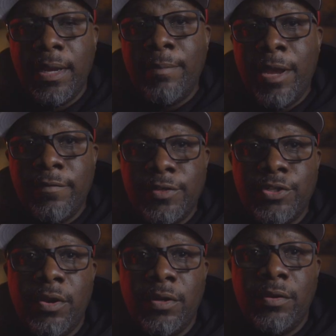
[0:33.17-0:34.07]
I'm Alvin
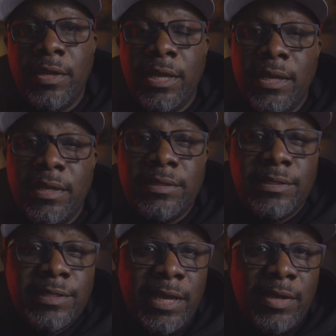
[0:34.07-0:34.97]
Turner, and
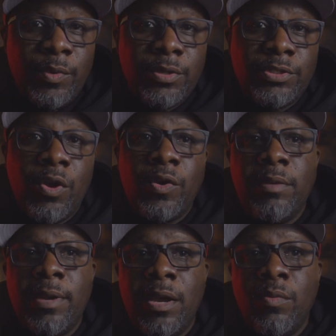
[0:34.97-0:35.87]
today we're
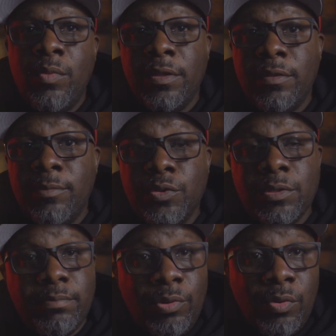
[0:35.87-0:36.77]
talking about one of the
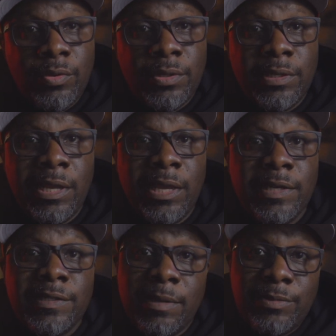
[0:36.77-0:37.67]
most important
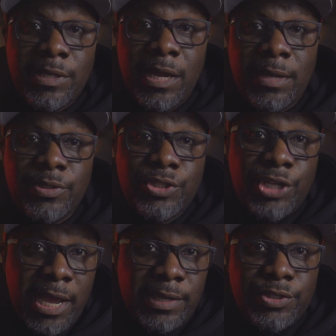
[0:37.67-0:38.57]
and sometimes
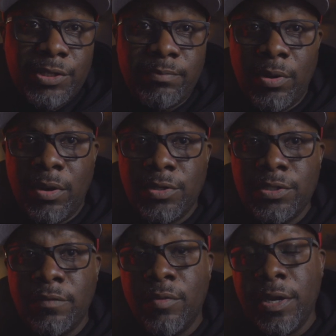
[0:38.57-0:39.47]
challenging
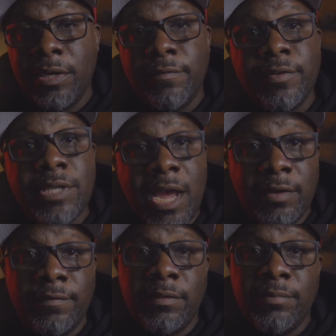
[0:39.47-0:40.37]
parts of running a
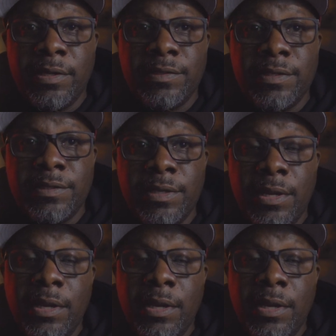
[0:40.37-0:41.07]
photography business: